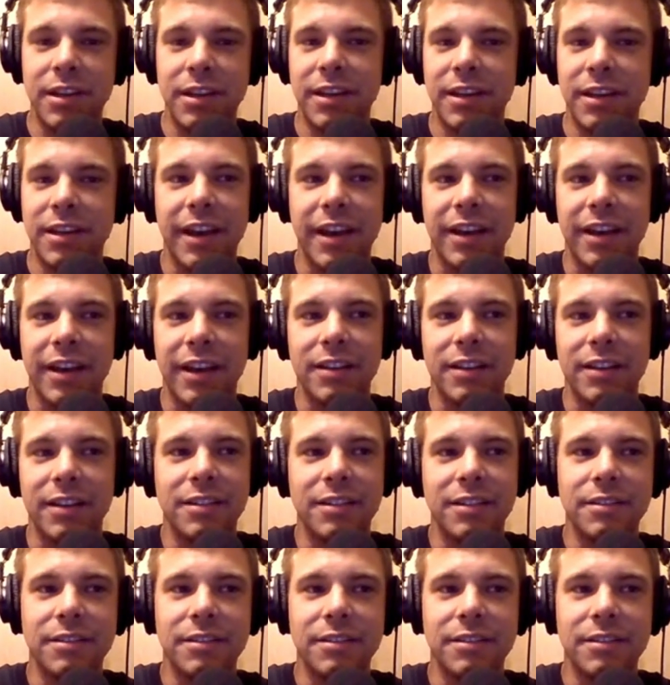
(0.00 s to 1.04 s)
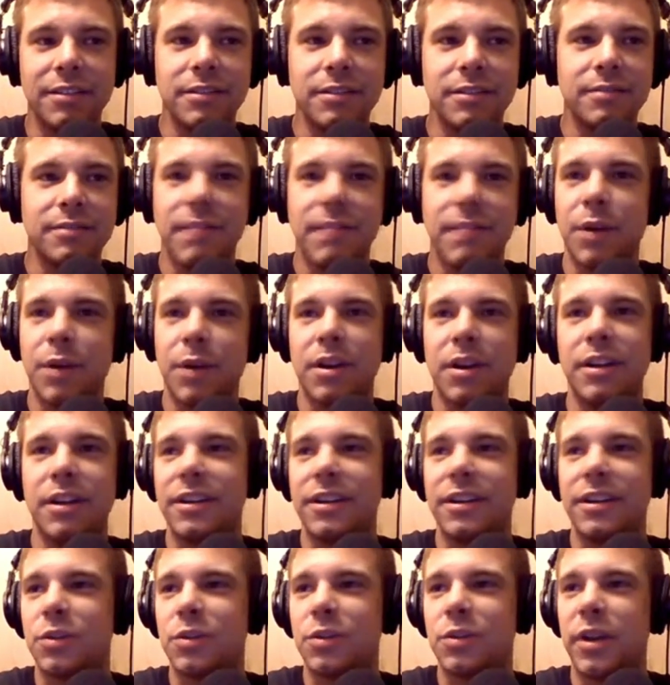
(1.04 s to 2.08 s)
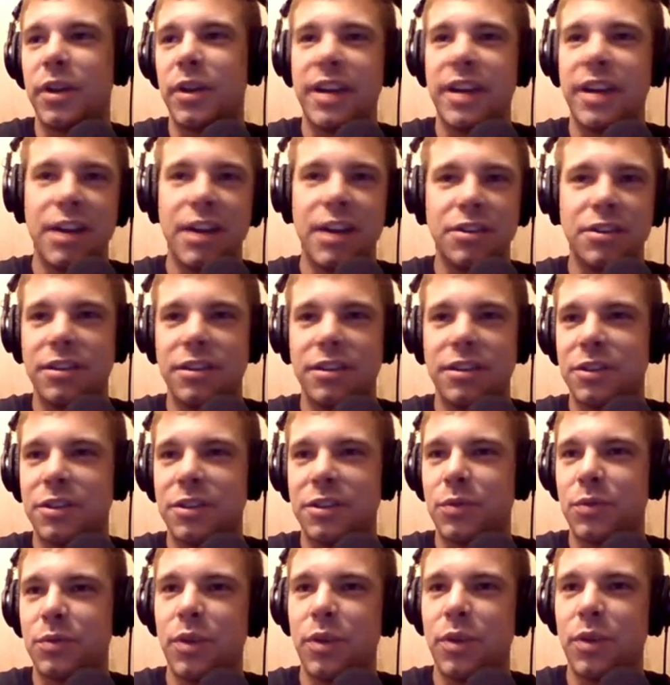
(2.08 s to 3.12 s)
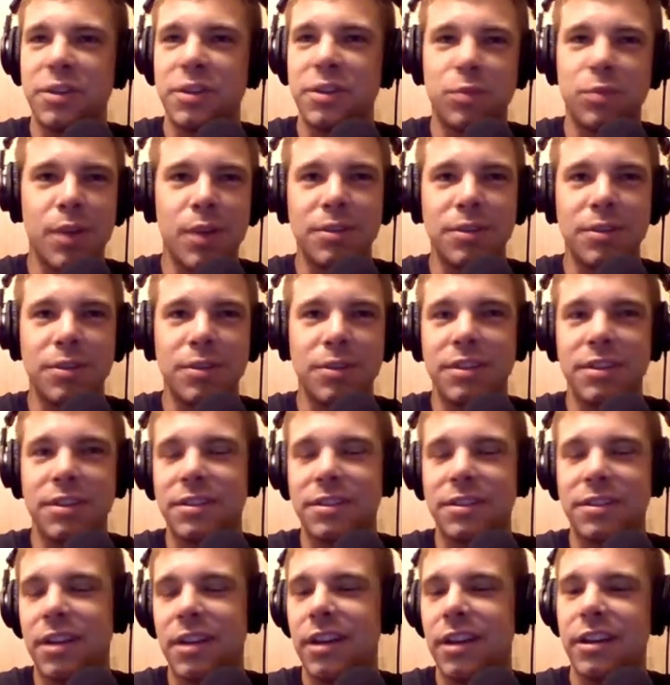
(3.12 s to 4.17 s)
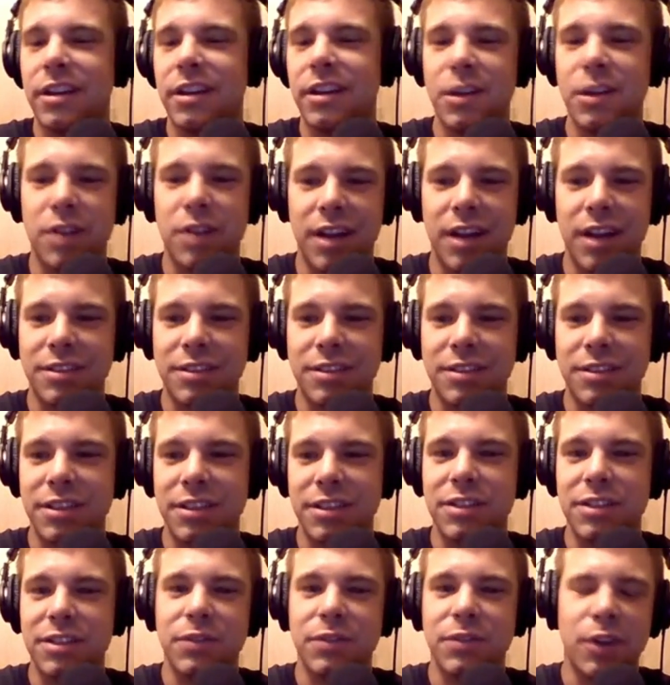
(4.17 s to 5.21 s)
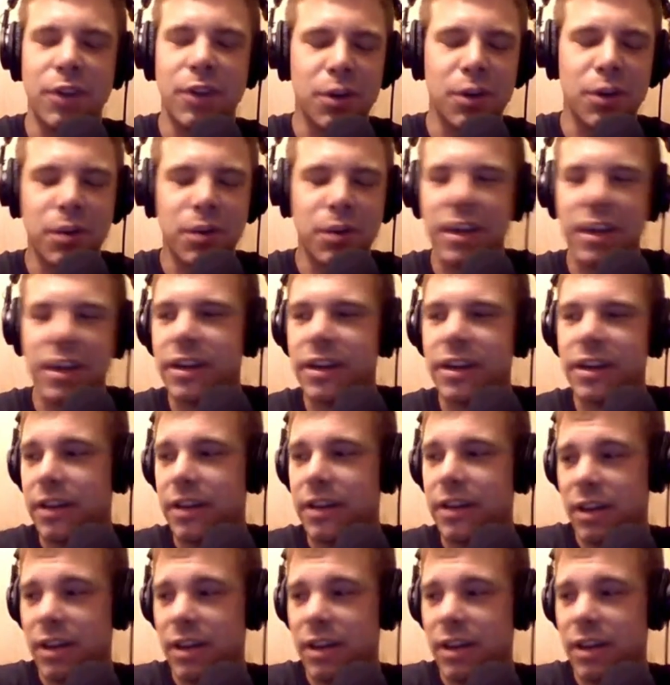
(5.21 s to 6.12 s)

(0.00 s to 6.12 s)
And they were calling us white nationalists, white supremacists, neo-Nazis, far right.